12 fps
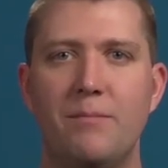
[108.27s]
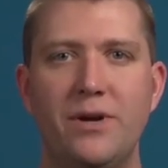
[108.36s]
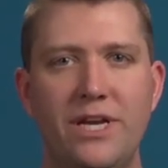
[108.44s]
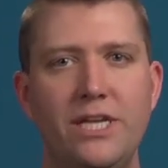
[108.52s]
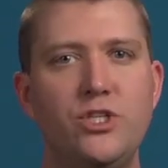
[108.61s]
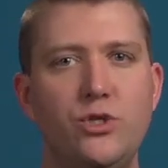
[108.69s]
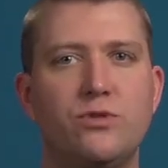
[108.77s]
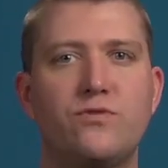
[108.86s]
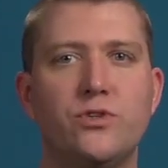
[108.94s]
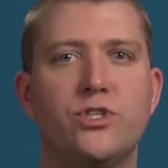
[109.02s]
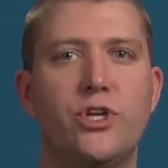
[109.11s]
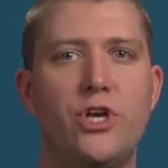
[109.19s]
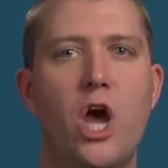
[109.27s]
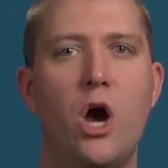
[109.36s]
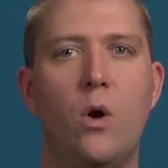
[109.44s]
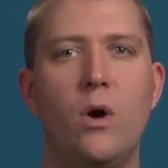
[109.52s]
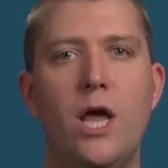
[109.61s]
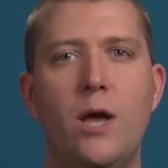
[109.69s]
but it is useful to
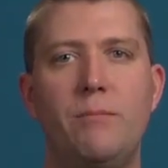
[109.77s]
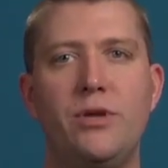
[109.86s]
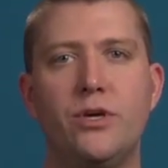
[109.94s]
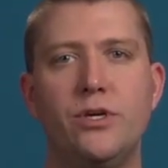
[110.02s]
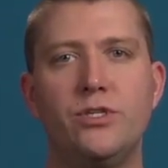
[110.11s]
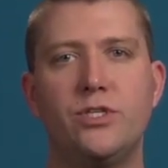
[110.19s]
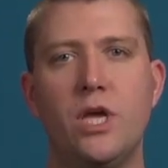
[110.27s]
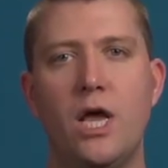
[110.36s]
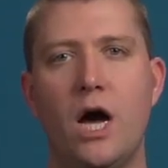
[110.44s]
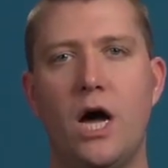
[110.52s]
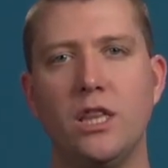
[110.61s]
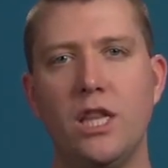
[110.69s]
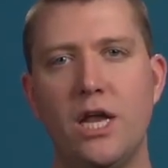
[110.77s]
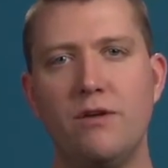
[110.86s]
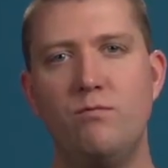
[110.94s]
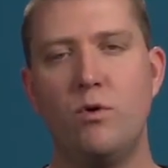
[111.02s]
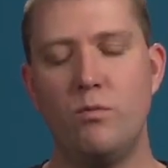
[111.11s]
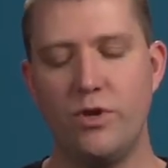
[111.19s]
know because a lot
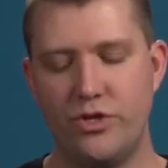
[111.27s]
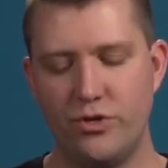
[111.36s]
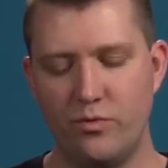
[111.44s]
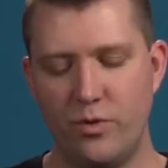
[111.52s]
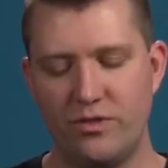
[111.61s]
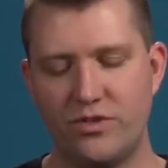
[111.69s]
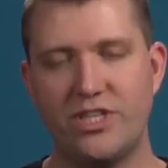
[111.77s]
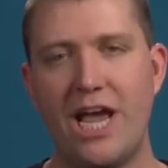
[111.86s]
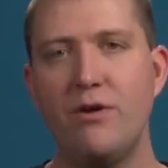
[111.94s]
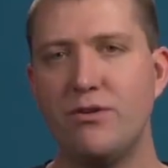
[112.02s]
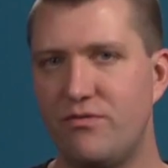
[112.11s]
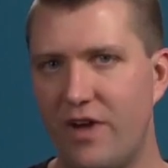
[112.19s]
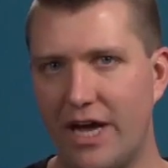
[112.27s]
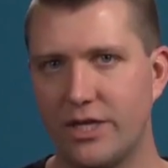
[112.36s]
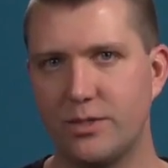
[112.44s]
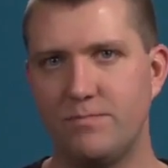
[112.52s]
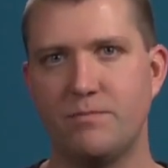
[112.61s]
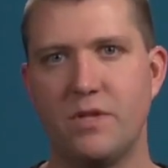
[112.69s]
of what we do with sound
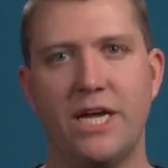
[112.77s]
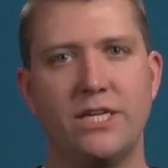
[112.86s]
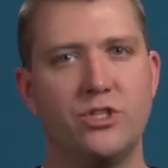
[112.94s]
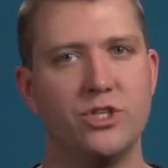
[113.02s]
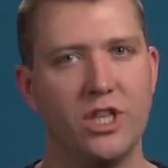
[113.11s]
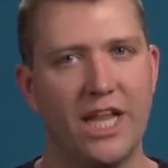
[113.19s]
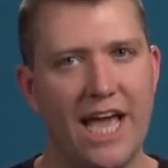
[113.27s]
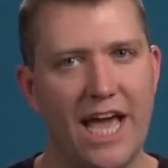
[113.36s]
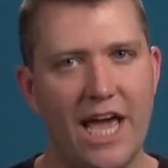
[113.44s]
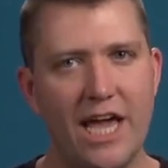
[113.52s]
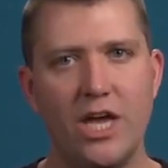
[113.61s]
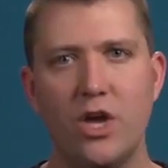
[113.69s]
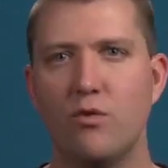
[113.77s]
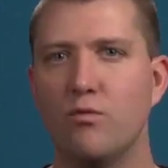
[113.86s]
effects, like delay,